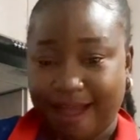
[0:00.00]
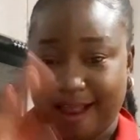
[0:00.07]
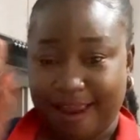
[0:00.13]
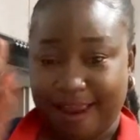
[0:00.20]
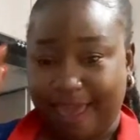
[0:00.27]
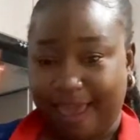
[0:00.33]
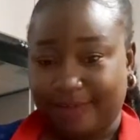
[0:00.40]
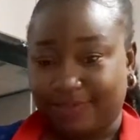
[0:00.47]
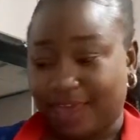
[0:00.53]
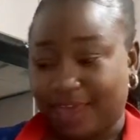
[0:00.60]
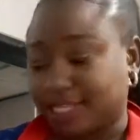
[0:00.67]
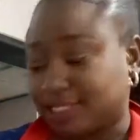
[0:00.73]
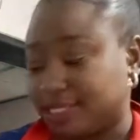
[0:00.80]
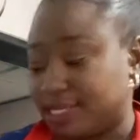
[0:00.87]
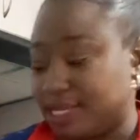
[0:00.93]
like
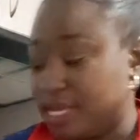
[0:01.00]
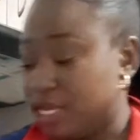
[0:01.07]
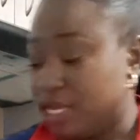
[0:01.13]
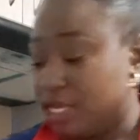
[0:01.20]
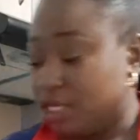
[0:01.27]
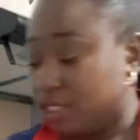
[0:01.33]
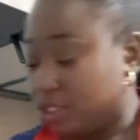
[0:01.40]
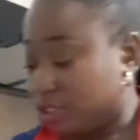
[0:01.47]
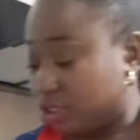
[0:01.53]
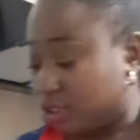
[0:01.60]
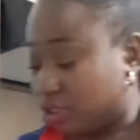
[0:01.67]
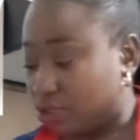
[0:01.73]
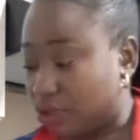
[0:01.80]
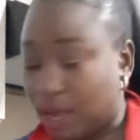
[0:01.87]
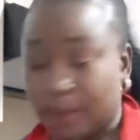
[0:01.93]
that.
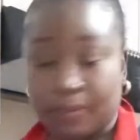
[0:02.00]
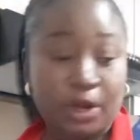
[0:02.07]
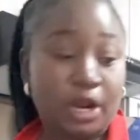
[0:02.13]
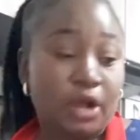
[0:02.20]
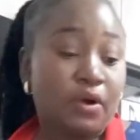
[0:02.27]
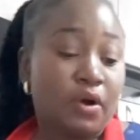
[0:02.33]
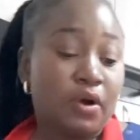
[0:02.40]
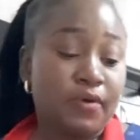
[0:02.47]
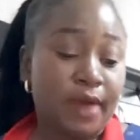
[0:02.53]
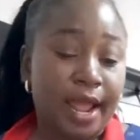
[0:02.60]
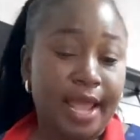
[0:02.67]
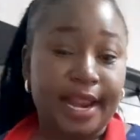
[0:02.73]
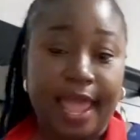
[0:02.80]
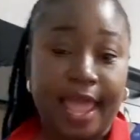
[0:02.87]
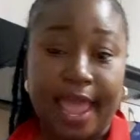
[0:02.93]
So I'm gonna go
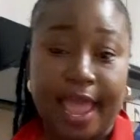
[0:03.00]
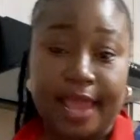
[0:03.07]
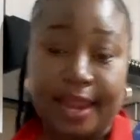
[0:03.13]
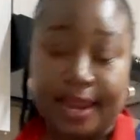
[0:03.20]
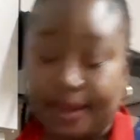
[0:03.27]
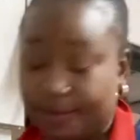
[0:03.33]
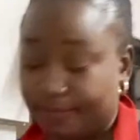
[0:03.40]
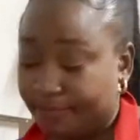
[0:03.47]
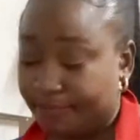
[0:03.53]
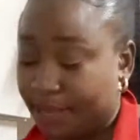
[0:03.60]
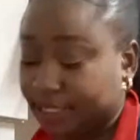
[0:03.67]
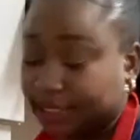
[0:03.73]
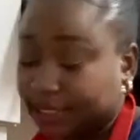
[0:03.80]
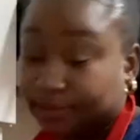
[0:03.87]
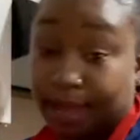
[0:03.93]
right ahead and
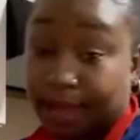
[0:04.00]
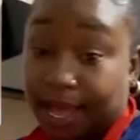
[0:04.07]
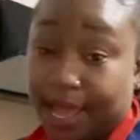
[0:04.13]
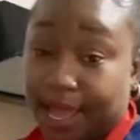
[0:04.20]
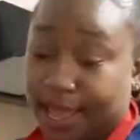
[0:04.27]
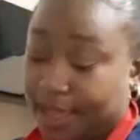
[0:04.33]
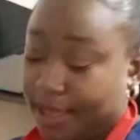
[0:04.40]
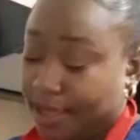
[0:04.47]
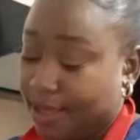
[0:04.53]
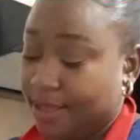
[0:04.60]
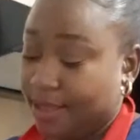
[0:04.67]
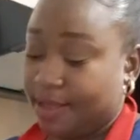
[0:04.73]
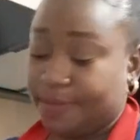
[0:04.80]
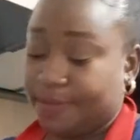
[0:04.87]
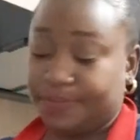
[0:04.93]
mix my
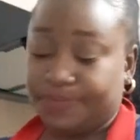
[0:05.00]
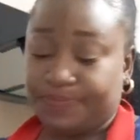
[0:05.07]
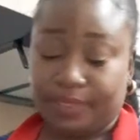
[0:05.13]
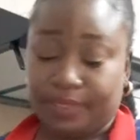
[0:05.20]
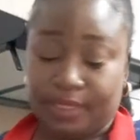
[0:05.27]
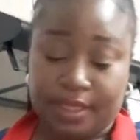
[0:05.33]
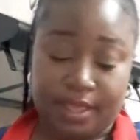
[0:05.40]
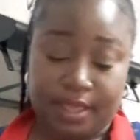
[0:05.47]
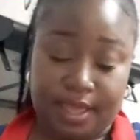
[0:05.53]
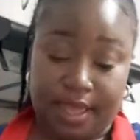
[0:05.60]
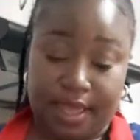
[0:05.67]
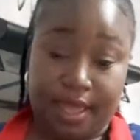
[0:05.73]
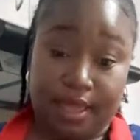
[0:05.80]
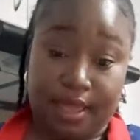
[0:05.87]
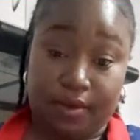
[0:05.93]

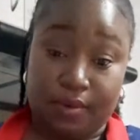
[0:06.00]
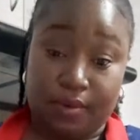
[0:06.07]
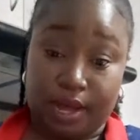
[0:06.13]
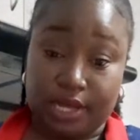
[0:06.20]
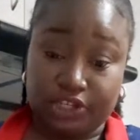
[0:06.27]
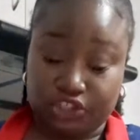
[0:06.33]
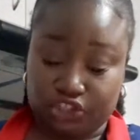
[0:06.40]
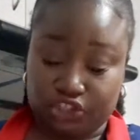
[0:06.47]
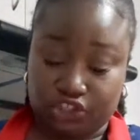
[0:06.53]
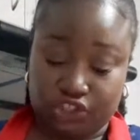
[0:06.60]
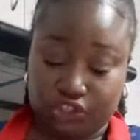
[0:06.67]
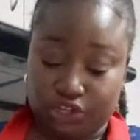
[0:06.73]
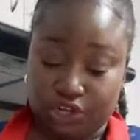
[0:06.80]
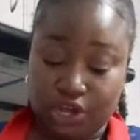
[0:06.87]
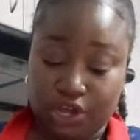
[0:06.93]
egg
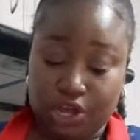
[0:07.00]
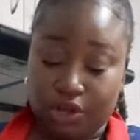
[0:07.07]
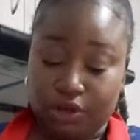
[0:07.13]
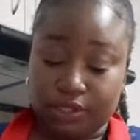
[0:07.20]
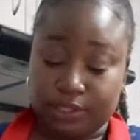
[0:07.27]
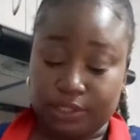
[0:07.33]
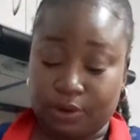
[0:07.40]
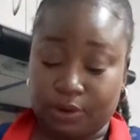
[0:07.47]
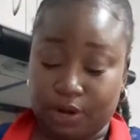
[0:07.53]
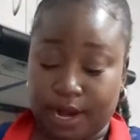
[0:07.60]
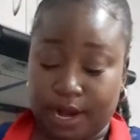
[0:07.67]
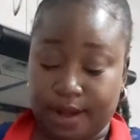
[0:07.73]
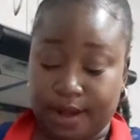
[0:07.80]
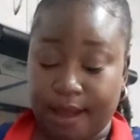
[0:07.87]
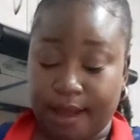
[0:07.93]
wash because I'm
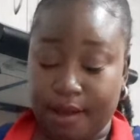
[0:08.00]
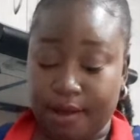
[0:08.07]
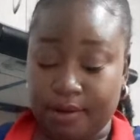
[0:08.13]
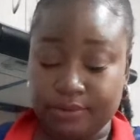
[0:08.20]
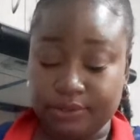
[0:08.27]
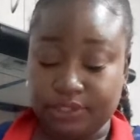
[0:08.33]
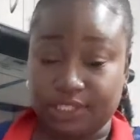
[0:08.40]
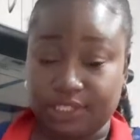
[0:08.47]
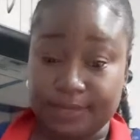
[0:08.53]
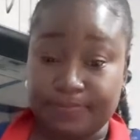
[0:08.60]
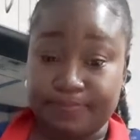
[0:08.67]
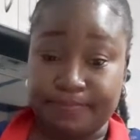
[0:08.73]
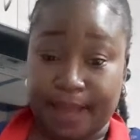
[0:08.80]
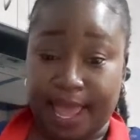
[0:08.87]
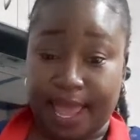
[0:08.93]
gonna now
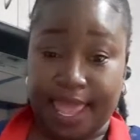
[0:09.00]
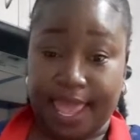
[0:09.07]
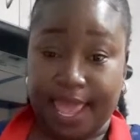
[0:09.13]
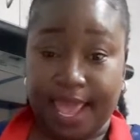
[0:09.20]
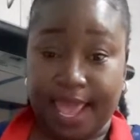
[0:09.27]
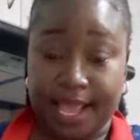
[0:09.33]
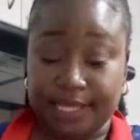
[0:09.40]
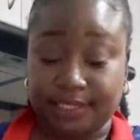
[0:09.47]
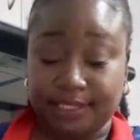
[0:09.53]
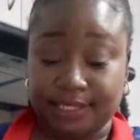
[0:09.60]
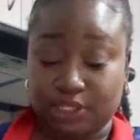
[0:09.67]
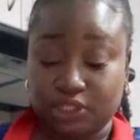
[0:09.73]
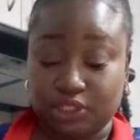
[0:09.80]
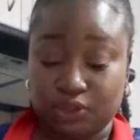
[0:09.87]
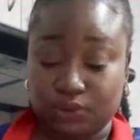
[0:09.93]
dip my eggs
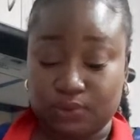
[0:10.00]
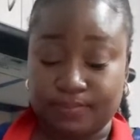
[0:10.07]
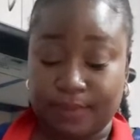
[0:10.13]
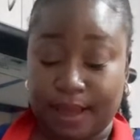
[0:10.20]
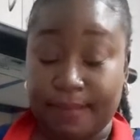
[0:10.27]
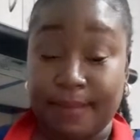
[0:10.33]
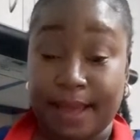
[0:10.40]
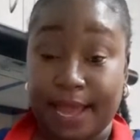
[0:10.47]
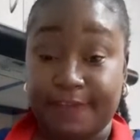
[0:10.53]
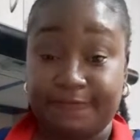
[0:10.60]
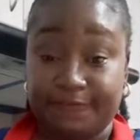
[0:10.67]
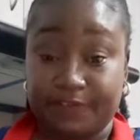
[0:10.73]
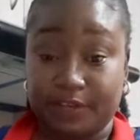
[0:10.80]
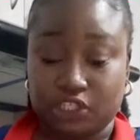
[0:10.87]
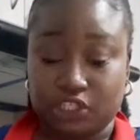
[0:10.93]
into my
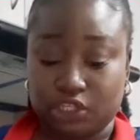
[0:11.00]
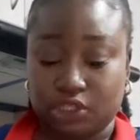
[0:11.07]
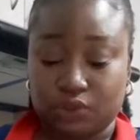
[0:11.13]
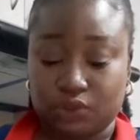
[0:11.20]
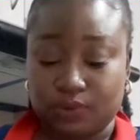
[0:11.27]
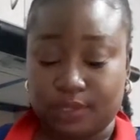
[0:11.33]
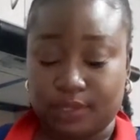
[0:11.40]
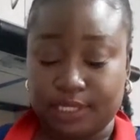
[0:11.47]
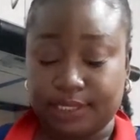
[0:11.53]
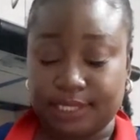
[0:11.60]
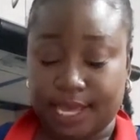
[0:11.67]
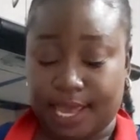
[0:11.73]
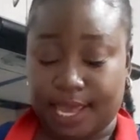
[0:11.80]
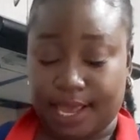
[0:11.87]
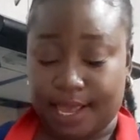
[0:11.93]
fish into
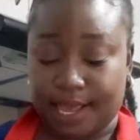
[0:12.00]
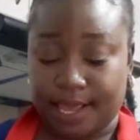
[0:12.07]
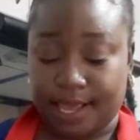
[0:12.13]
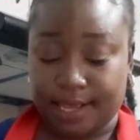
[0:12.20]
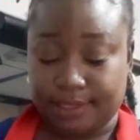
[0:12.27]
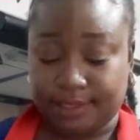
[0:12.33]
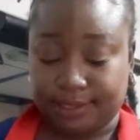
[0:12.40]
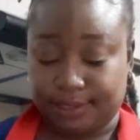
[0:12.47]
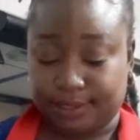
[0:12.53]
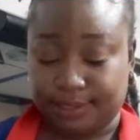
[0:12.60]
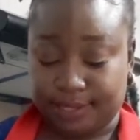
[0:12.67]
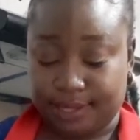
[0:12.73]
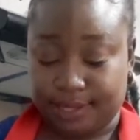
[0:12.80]
these eggs.